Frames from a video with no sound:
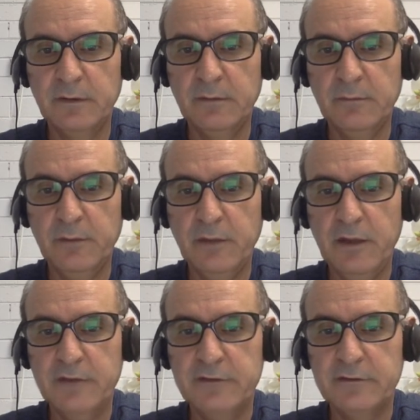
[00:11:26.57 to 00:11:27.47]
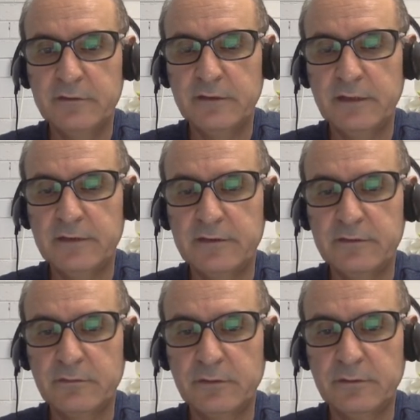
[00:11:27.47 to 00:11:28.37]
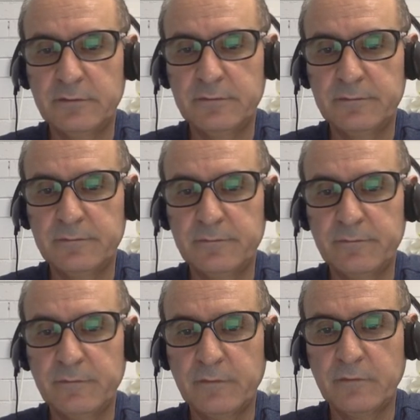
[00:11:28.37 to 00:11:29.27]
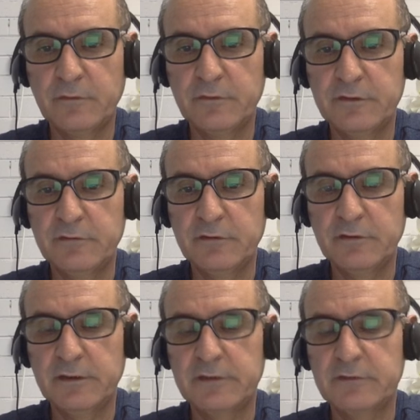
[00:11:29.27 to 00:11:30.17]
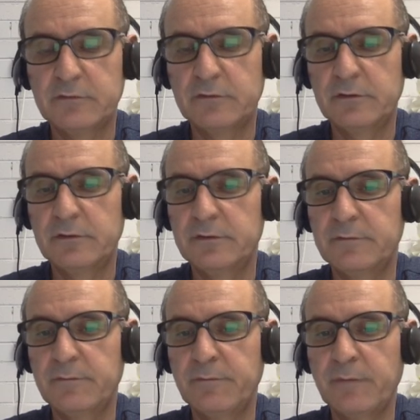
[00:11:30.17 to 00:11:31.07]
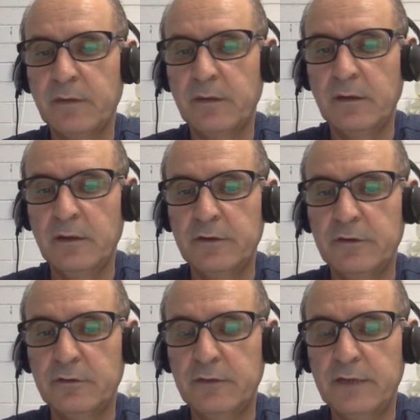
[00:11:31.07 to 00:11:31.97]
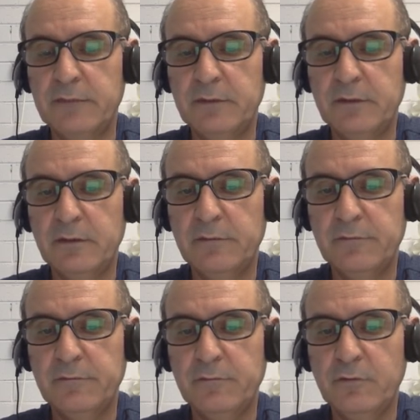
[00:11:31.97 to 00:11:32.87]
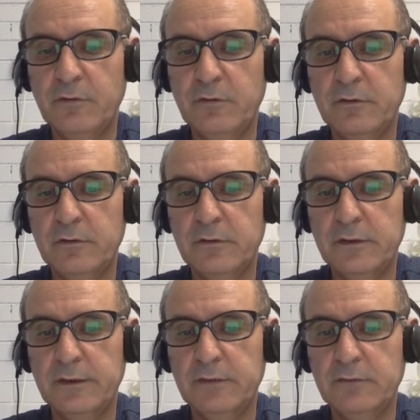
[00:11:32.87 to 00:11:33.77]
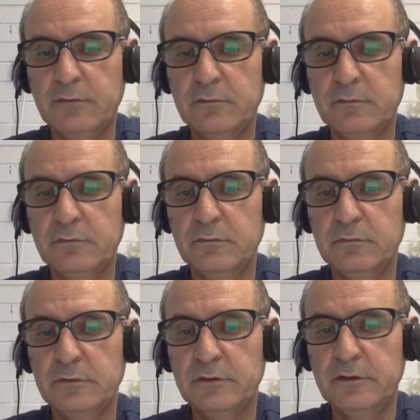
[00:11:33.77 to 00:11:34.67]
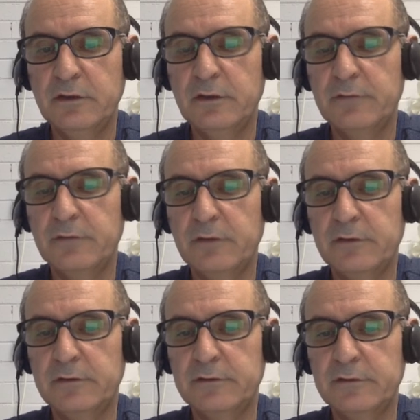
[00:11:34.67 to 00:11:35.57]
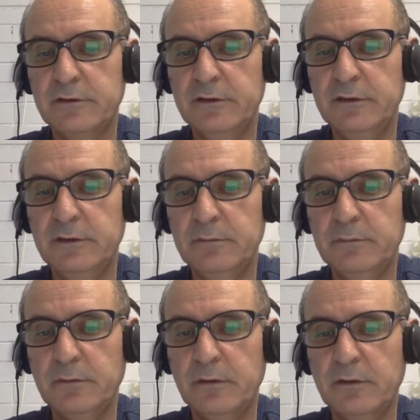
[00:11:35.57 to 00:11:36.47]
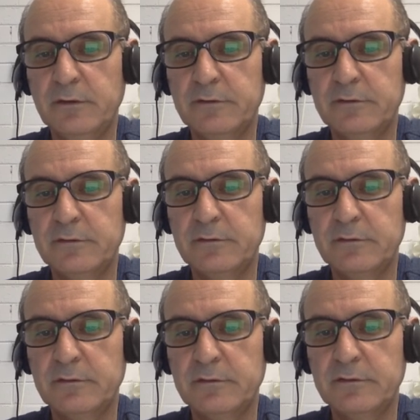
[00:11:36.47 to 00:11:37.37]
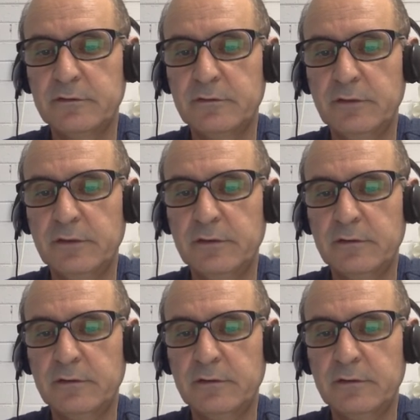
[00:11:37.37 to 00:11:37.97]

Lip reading: Plus that square. You want to see what that square is. So that becomes 4 equal to 3 times 1 is 3 plus square.